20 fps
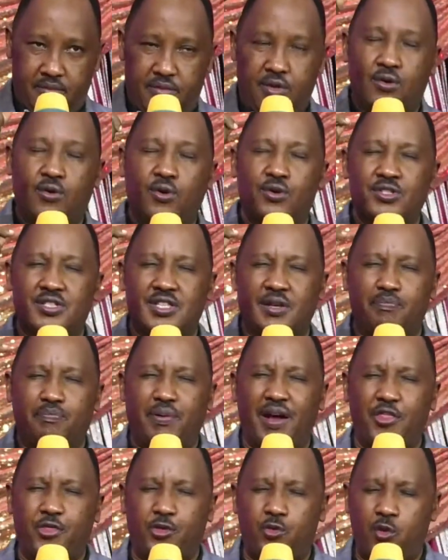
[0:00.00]
Because the
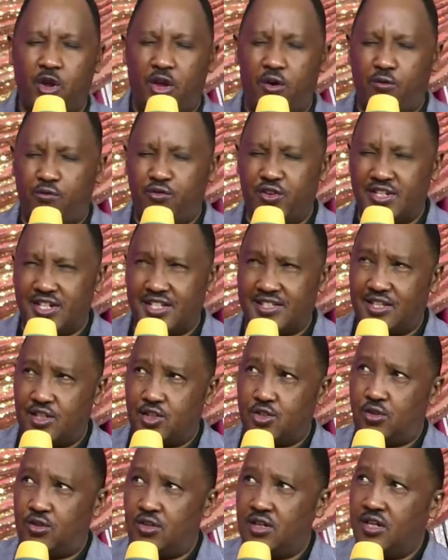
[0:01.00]
pathway of
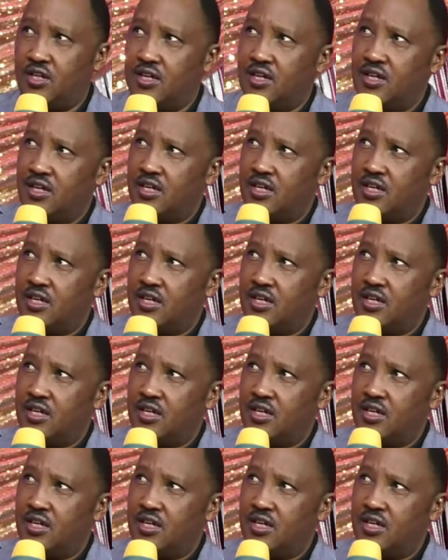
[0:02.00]
intercession